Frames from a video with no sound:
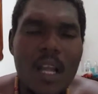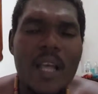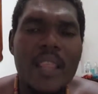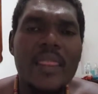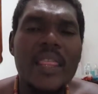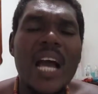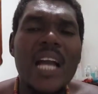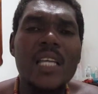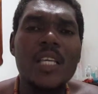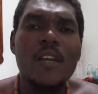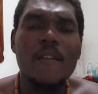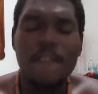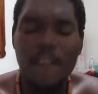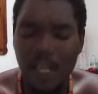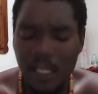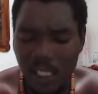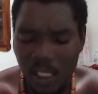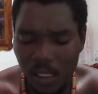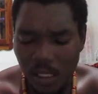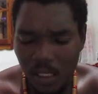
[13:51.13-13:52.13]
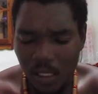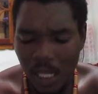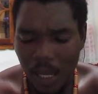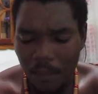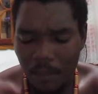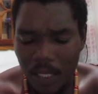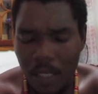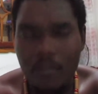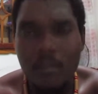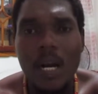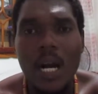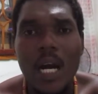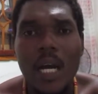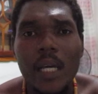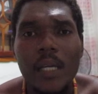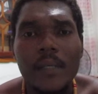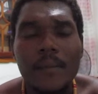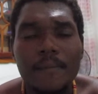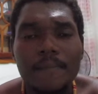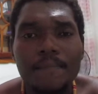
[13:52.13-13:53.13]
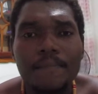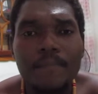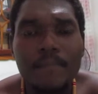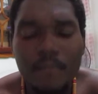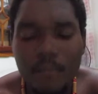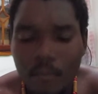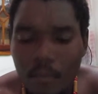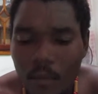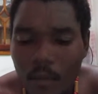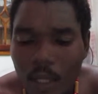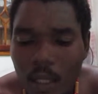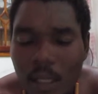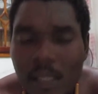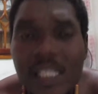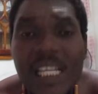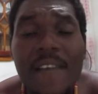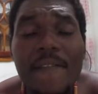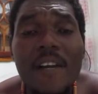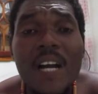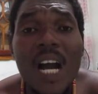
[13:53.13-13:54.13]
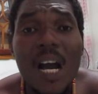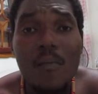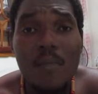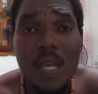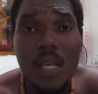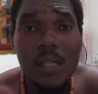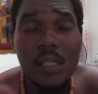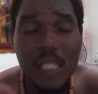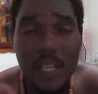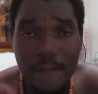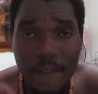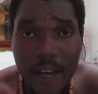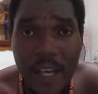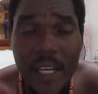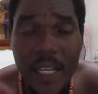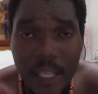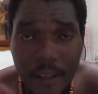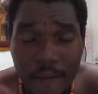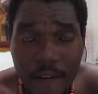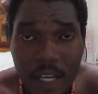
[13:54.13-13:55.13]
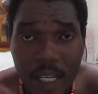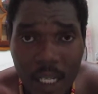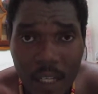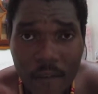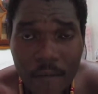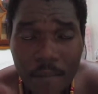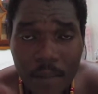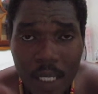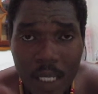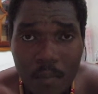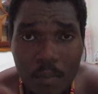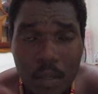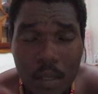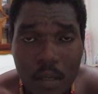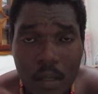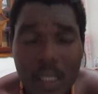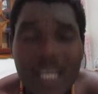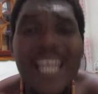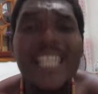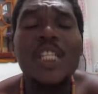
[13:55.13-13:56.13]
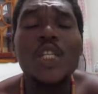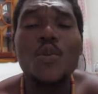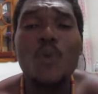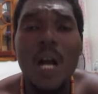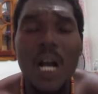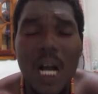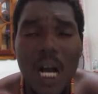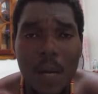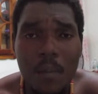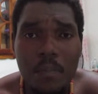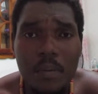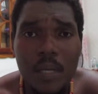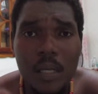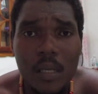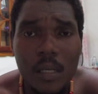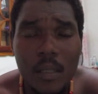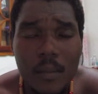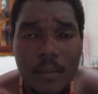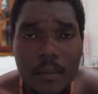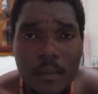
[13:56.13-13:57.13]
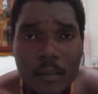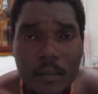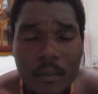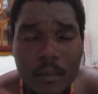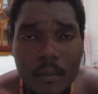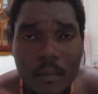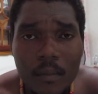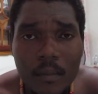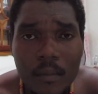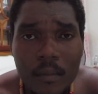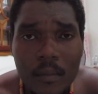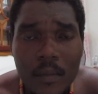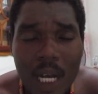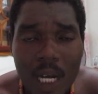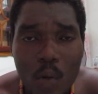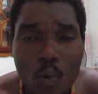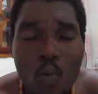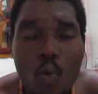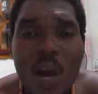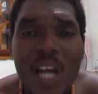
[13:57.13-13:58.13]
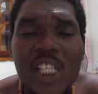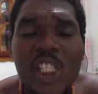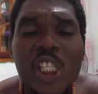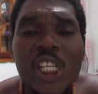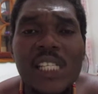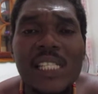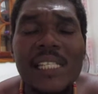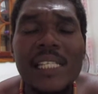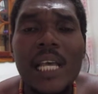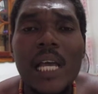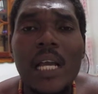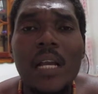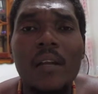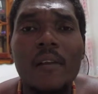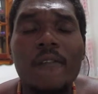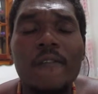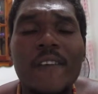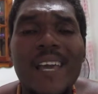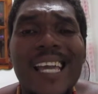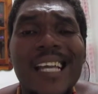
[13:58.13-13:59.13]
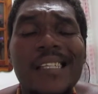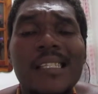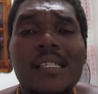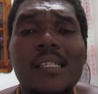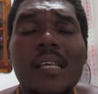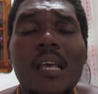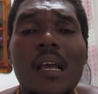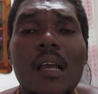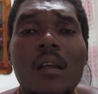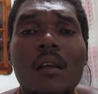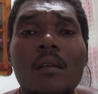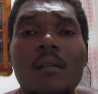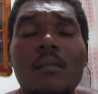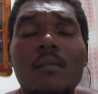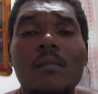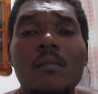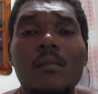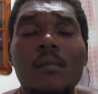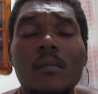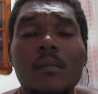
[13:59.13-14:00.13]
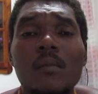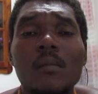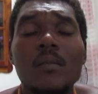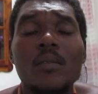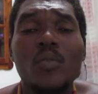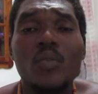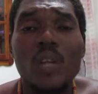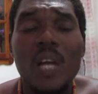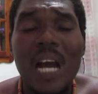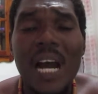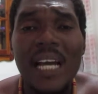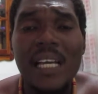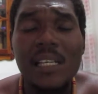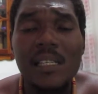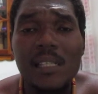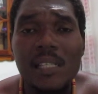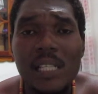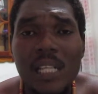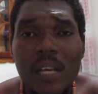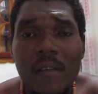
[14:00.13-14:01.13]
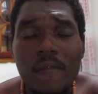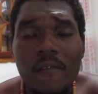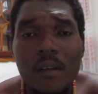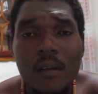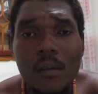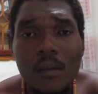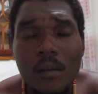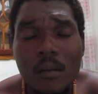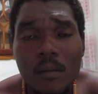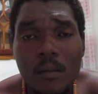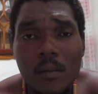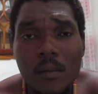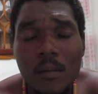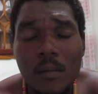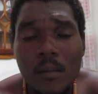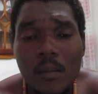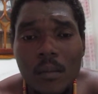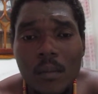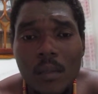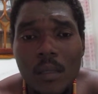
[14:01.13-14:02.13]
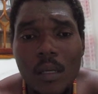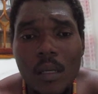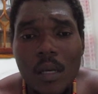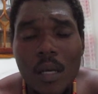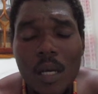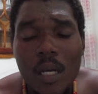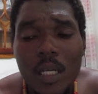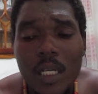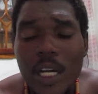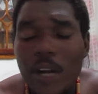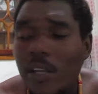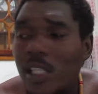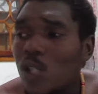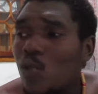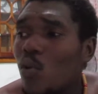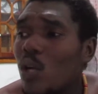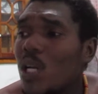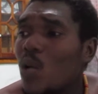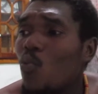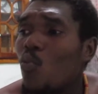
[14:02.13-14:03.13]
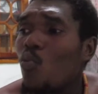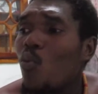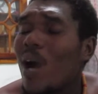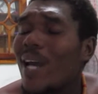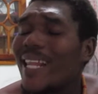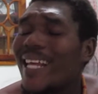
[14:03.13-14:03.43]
Thank you for stopping by. The 7 Habits of Highly Effective People. Get you a copy and watch yourself excel to the highest level. There is only one